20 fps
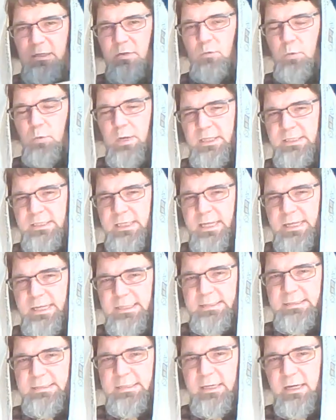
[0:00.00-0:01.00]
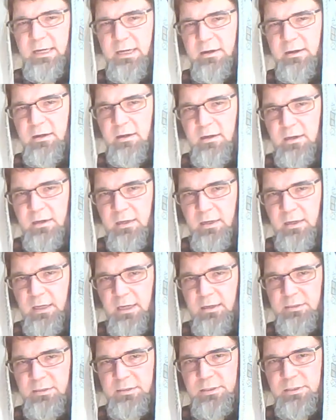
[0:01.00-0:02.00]
which is a,
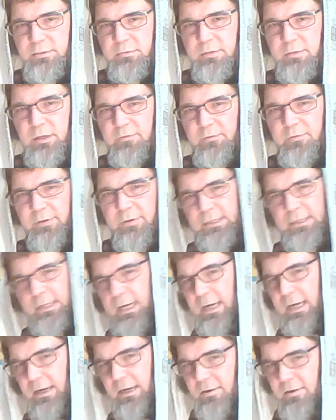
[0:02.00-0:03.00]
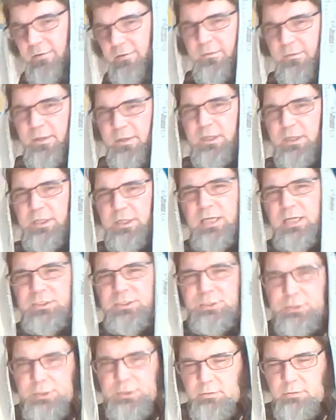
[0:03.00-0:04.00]
a derivative of
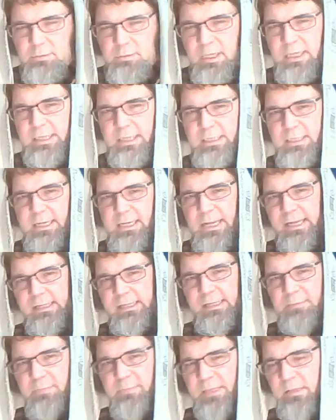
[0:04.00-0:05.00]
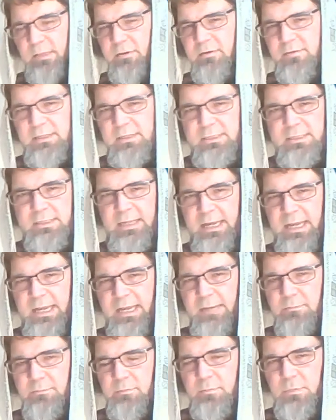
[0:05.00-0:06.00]
Yeshua in the middle of his
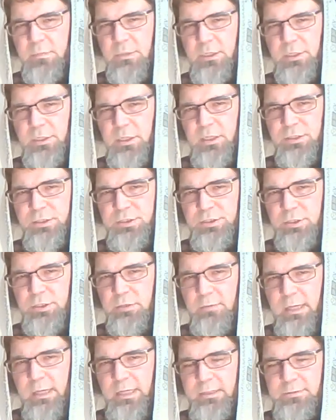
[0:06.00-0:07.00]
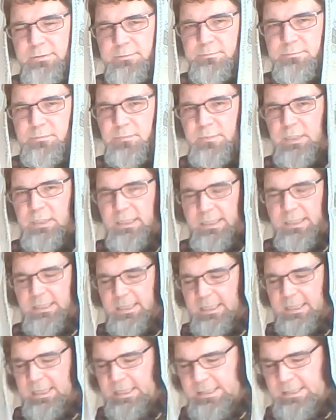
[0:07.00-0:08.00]
name. Yeshua
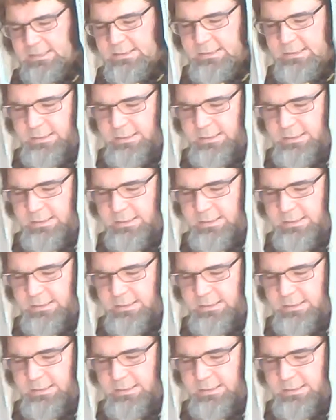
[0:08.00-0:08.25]
is